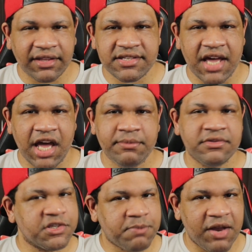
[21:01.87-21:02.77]
at the
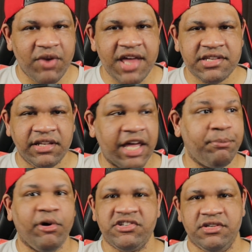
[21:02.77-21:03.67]
time to spend resin,
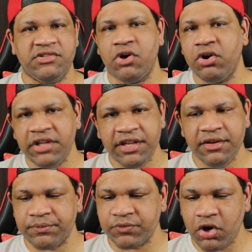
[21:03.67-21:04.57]
like bosses.
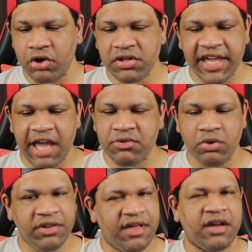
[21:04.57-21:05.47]
Early game,
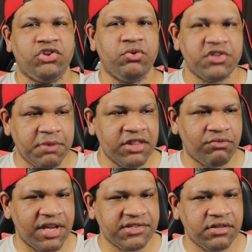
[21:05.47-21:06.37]
the only thing I could do to
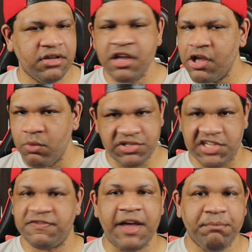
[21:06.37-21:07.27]
spend the resin was
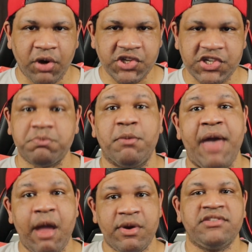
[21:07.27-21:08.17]
just fight bosses,
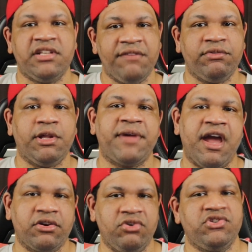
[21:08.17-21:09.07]
preparing to level up
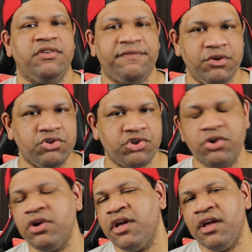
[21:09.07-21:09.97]
characters in the
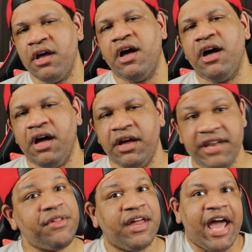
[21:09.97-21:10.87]
future.
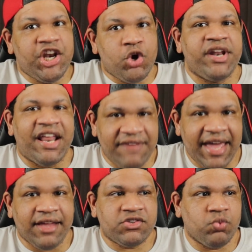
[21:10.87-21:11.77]
Now that I know in
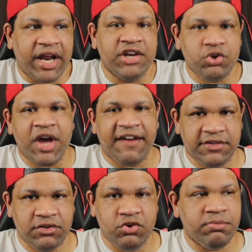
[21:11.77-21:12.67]
advance what I do
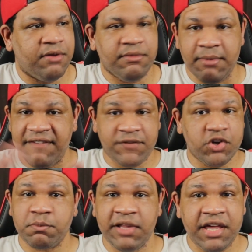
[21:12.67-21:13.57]
have to do, but in my
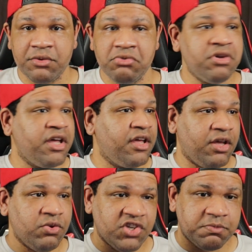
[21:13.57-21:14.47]
first playthrough,
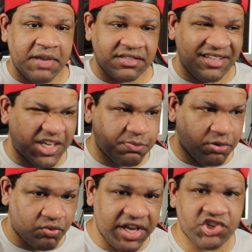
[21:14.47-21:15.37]
it was just basically
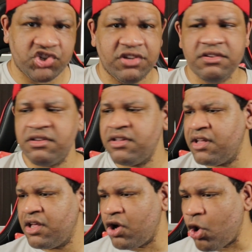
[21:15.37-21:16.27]
exploration,
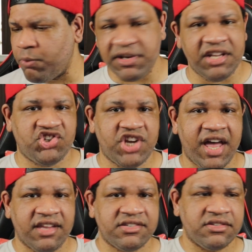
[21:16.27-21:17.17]
opening
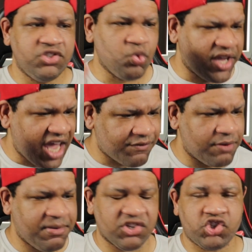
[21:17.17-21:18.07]
chests, doing
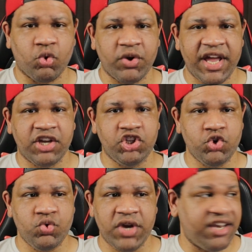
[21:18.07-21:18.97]
every bit of story I could
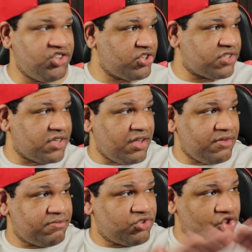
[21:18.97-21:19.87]
do, and just
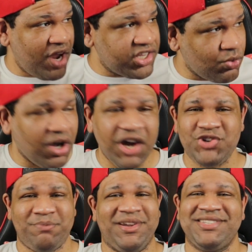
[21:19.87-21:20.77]
trying to
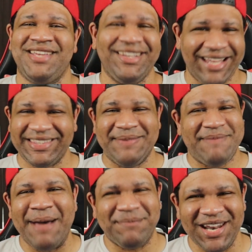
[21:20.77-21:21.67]
100% like the
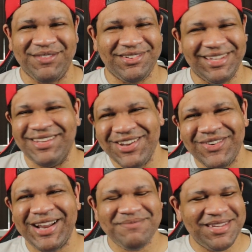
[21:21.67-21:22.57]
map and everything, you
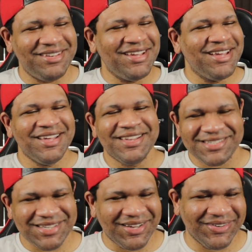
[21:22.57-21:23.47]
know what I mean?
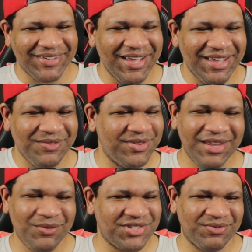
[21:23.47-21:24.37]
So
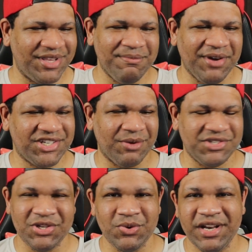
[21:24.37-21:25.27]
there wasn't really much I
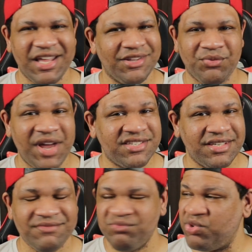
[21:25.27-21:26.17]
was doing, and the
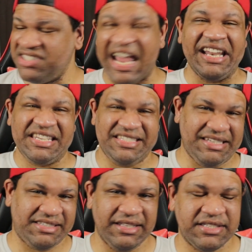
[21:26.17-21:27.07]
resin was
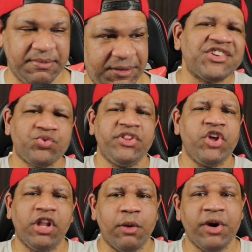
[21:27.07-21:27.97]
non-existent to me. That's
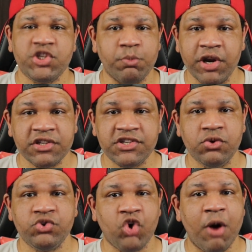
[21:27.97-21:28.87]
really all I wanted to bring to
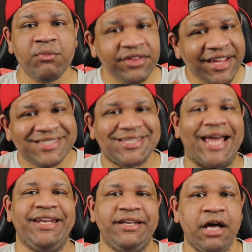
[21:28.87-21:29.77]
you, so I'm really
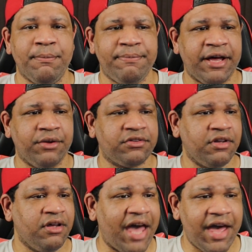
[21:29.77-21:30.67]
excited about the